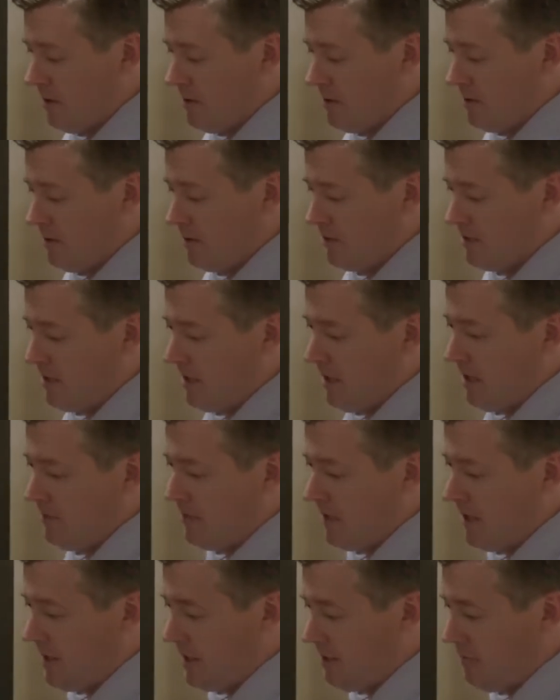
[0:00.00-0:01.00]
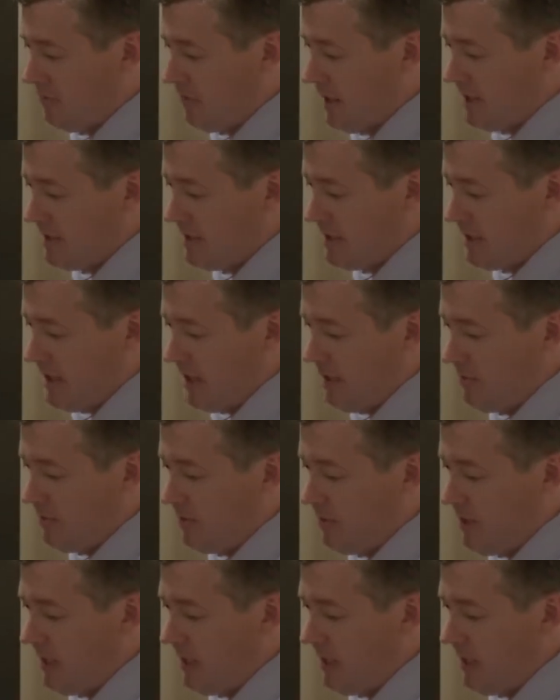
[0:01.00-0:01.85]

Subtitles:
So you'll see I've got a composite cable,